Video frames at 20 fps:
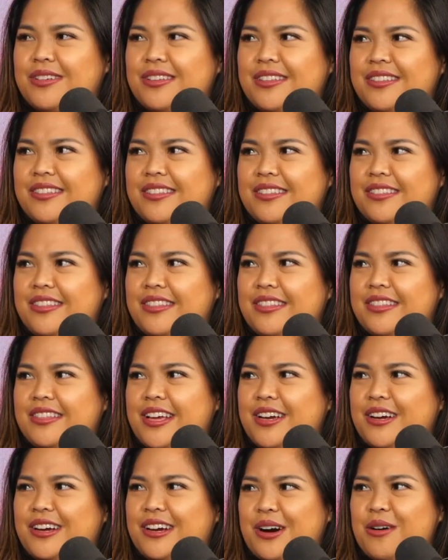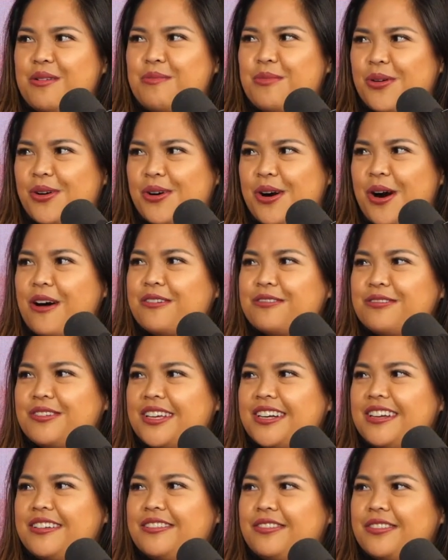they go more
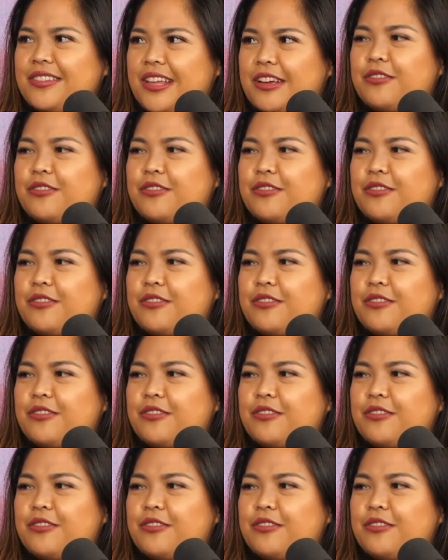often, if like for